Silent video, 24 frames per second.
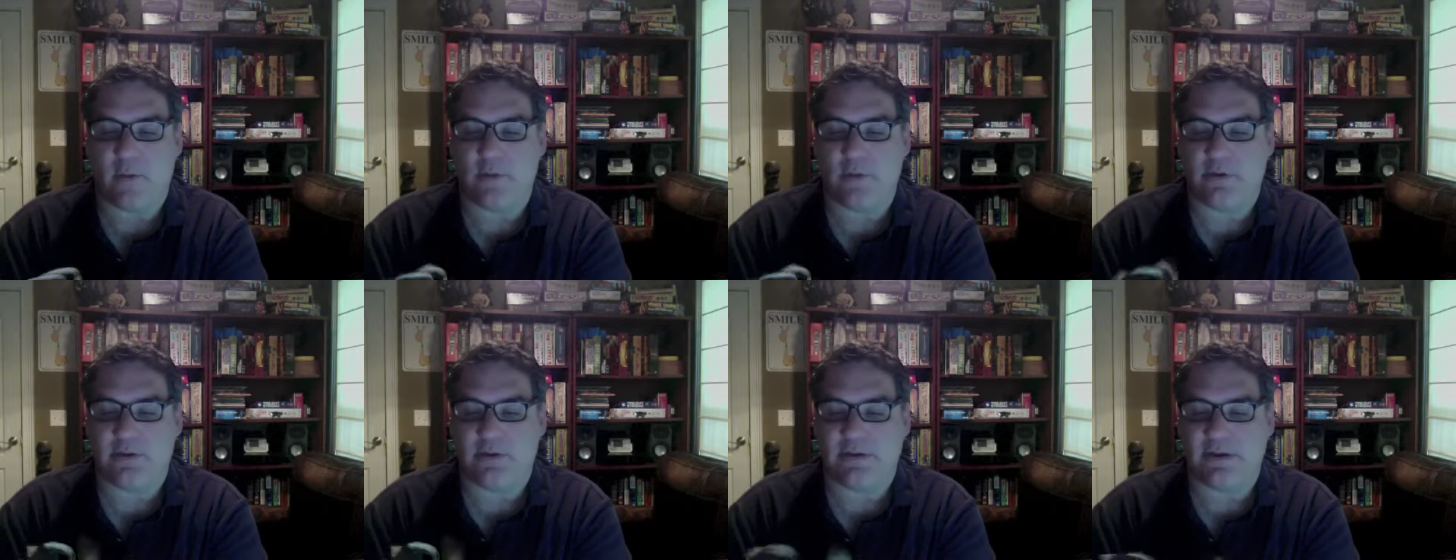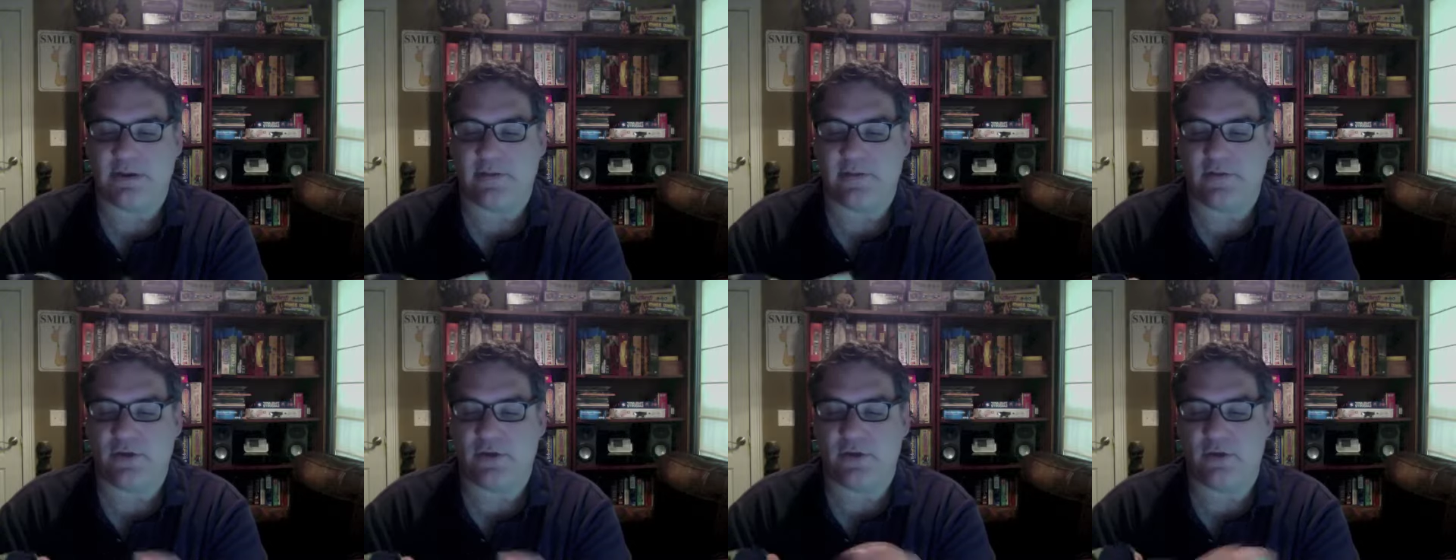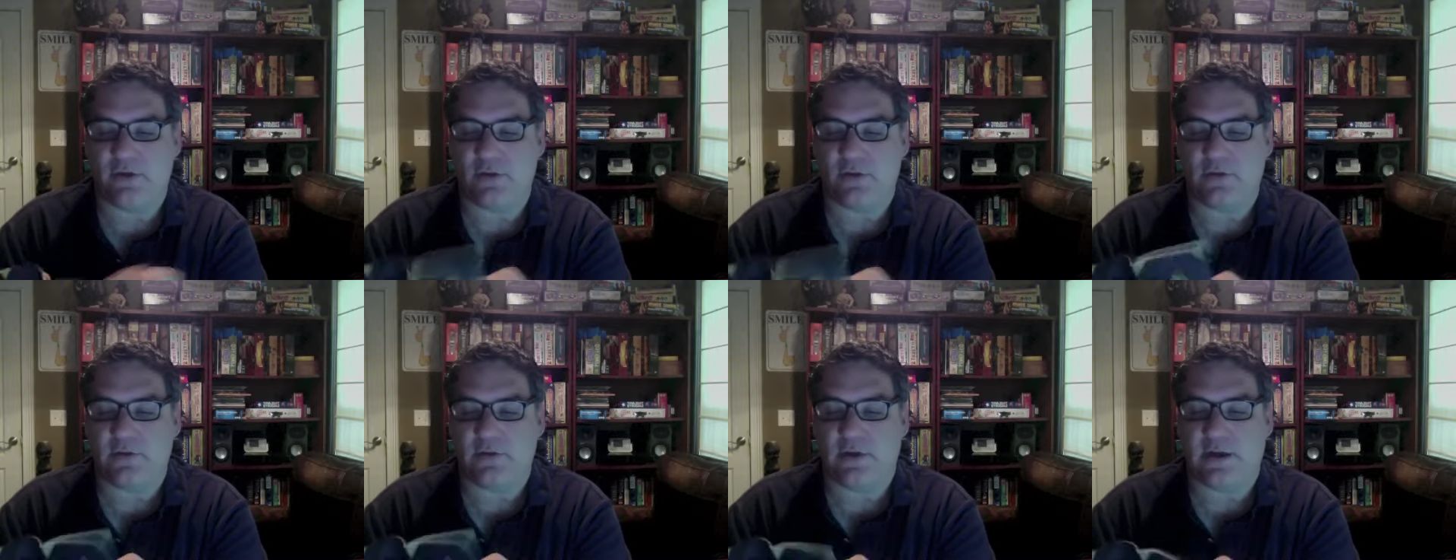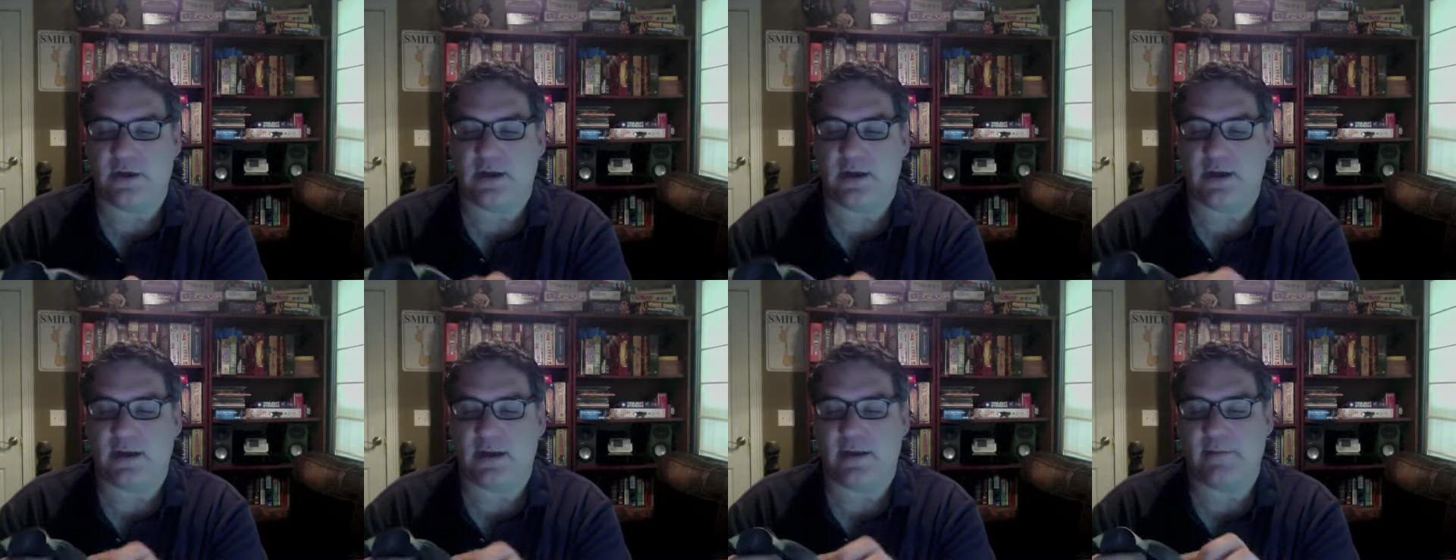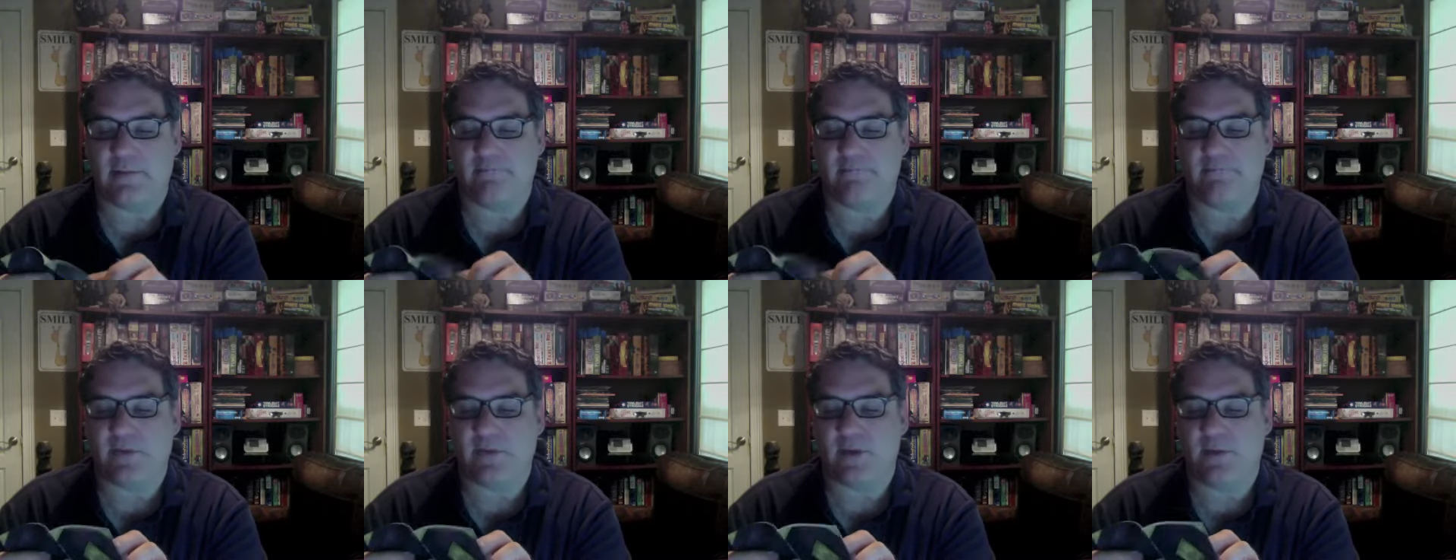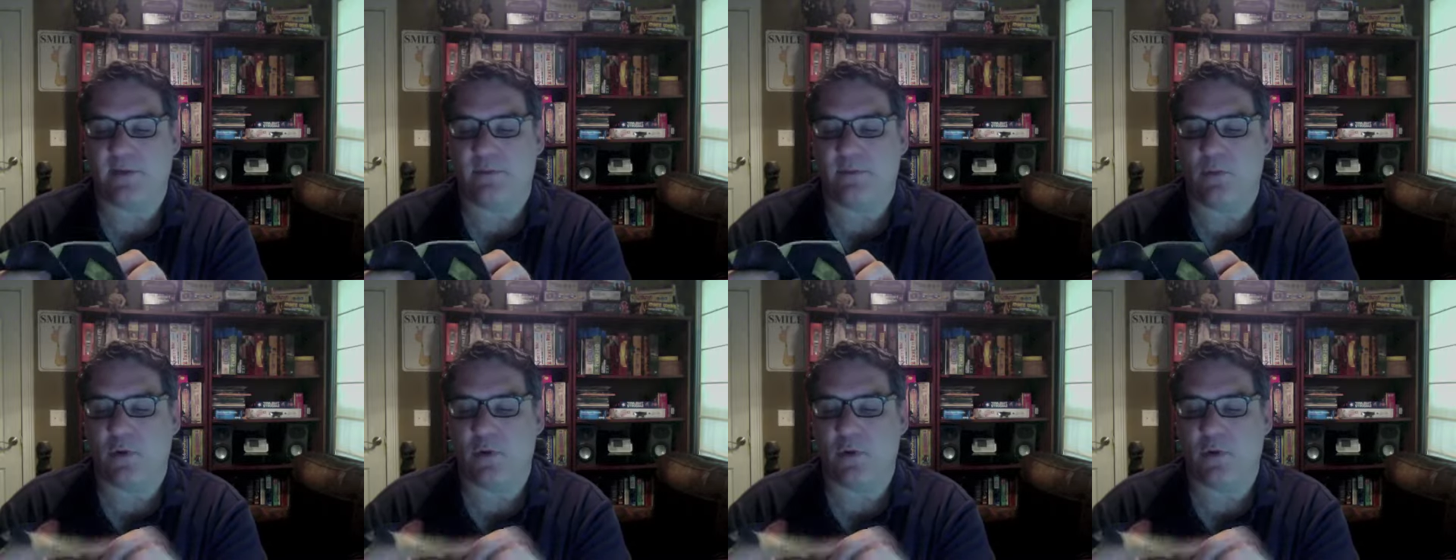will give you more